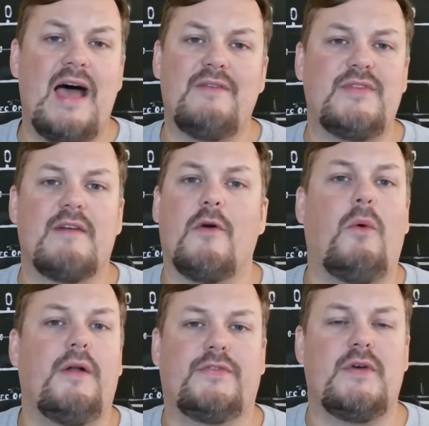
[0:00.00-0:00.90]
I've never
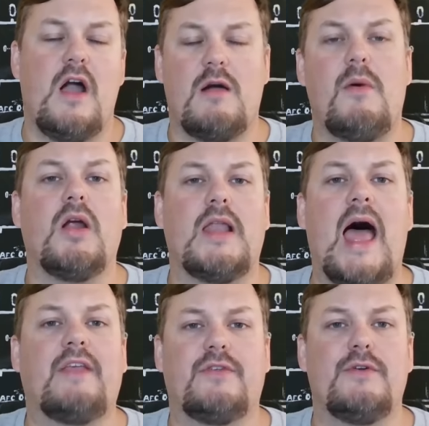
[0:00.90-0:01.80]
once thought Kamari
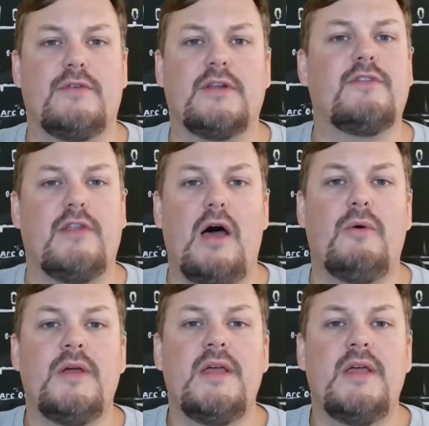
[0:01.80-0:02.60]
Lassiter's looked slow.